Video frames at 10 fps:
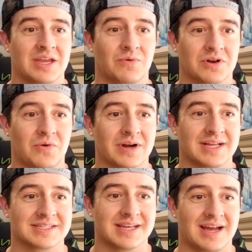You want to know what
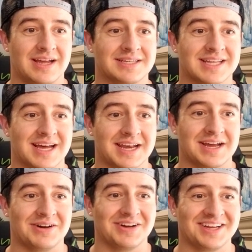it's at
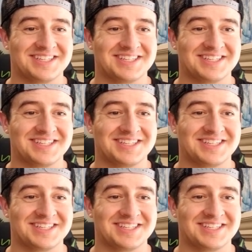now?